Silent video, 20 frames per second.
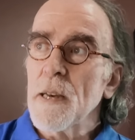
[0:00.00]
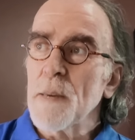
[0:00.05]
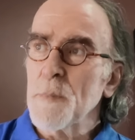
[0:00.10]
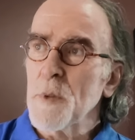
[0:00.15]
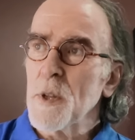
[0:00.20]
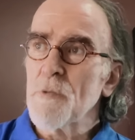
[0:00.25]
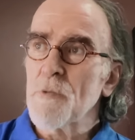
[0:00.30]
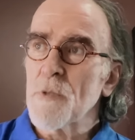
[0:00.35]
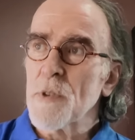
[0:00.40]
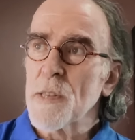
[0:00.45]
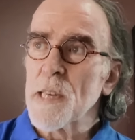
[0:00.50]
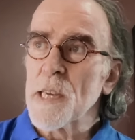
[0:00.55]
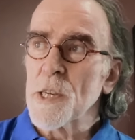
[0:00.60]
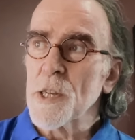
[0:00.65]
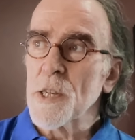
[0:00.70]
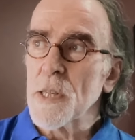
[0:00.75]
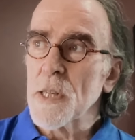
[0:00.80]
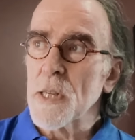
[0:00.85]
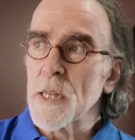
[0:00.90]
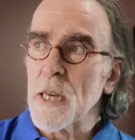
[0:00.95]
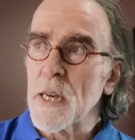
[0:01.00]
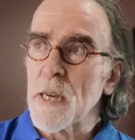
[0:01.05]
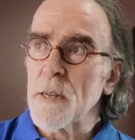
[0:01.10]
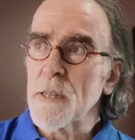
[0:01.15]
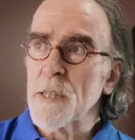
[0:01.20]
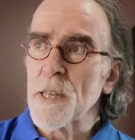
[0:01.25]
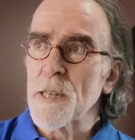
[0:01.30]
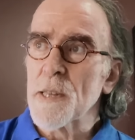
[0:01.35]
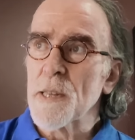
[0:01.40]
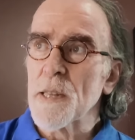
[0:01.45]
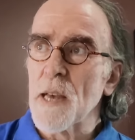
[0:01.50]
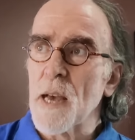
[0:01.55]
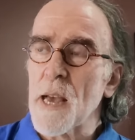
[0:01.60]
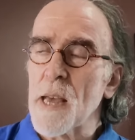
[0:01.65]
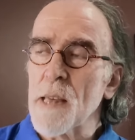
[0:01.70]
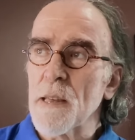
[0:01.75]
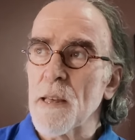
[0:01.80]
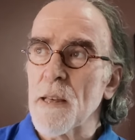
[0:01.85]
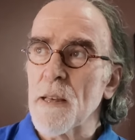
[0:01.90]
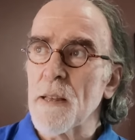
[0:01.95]
I'm not a recession denier. I just
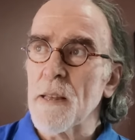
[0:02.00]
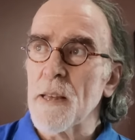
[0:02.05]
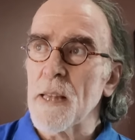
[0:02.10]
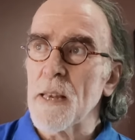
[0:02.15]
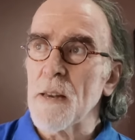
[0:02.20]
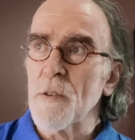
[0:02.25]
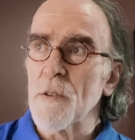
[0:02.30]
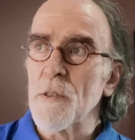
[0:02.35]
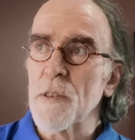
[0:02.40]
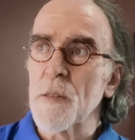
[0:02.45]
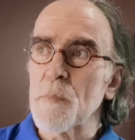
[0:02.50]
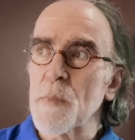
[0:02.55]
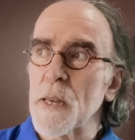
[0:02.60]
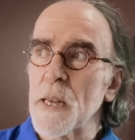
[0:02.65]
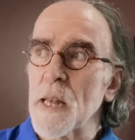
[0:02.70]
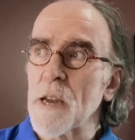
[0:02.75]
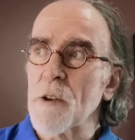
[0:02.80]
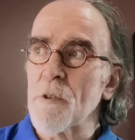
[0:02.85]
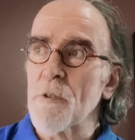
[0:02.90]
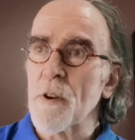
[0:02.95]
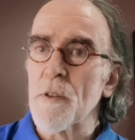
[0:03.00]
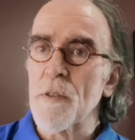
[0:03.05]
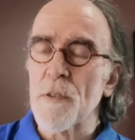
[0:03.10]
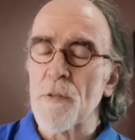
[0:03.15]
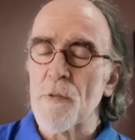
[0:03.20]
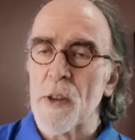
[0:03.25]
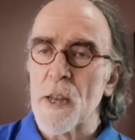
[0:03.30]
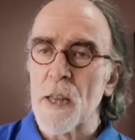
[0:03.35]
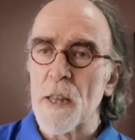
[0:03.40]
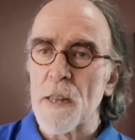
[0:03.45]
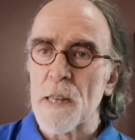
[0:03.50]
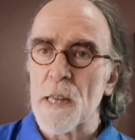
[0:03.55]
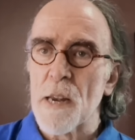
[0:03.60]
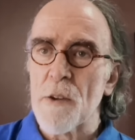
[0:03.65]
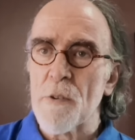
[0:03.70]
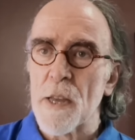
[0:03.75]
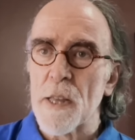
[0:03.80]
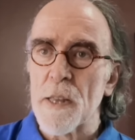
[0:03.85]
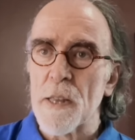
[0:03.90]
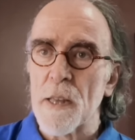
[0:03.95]
I it looks to me like growth reaccelerating
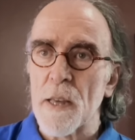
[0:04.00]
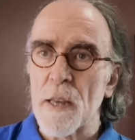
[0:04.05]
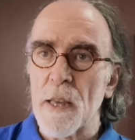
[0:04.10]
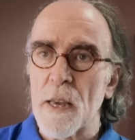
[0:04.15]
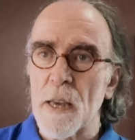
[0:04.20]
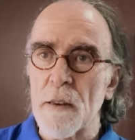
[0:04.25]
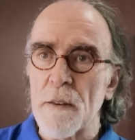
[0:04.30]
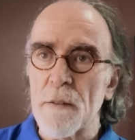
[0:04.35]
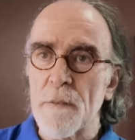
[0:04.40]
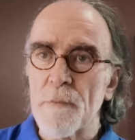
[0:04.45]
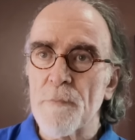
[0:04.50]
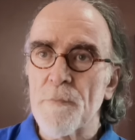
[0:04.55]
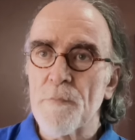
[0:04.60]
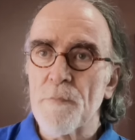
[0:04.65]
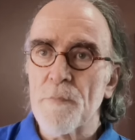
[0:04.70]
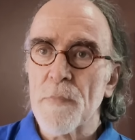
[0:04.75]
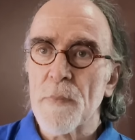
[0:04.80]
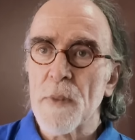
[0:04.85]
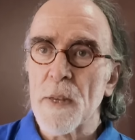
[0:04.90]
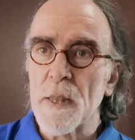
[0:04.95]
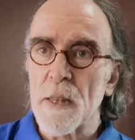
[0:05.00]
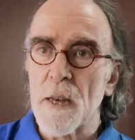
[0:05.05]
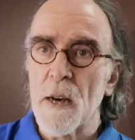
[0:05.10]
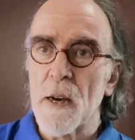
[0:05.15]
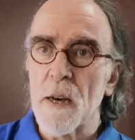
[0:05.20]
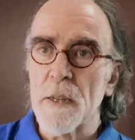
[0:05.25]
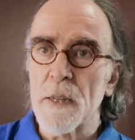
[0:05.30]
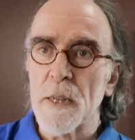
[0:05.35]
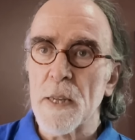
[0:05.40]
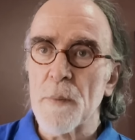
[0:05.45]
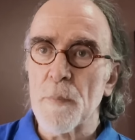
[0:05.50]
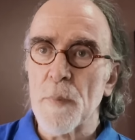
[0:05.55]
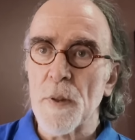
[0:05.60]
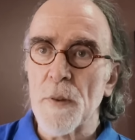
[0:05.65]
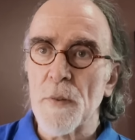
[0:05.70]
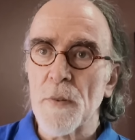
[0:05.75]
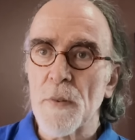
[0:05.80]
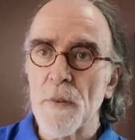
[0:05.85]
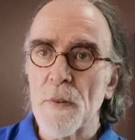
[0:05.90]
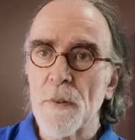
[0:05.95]
accelerating again in the hard
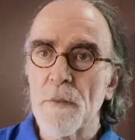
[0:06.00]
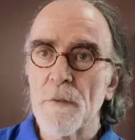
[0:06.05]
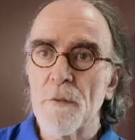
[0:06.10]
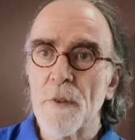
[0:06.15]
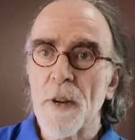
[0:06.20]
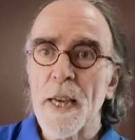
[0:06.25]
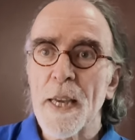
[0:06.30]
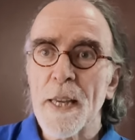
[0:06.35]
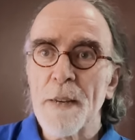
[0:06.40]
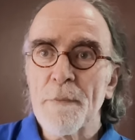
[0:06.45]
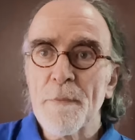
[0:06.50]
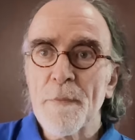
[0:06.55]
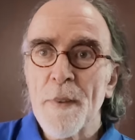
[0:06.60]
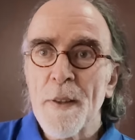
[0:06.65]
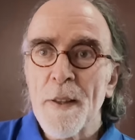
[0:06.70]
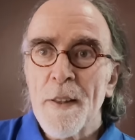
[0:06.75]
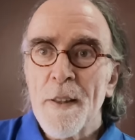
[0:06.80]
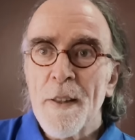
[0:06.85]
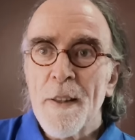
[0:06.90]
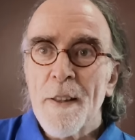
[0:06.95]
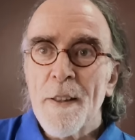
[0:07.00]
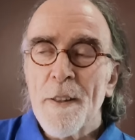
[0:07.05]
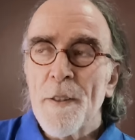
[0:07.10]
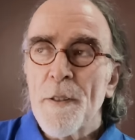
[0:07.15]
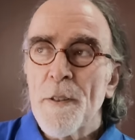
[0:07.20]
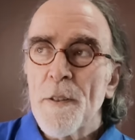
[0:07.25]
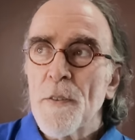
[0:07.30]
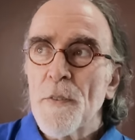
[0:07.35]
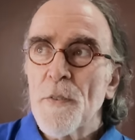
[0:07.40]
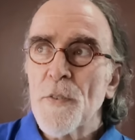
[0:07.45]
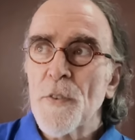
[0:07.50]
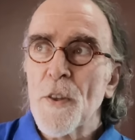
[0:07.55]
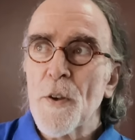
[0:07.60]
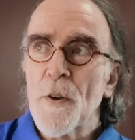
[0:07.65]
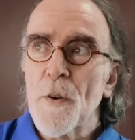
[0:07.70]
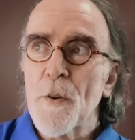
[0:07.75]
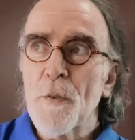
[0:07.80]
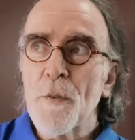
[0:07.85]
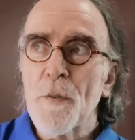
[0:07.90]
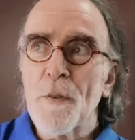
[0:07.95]
numbers, right?
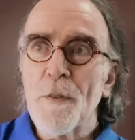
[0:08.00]
So